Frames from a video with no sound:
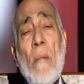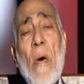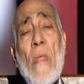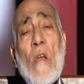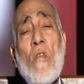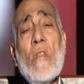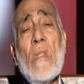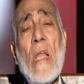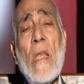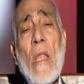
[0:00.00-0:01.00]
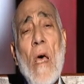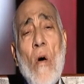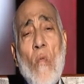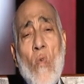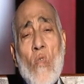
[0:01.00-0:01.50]
mother continent
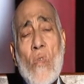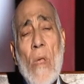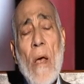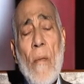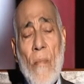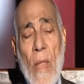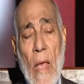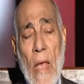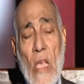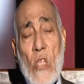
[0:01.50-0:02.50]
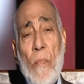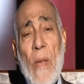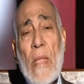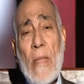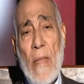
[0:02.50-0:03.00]
was split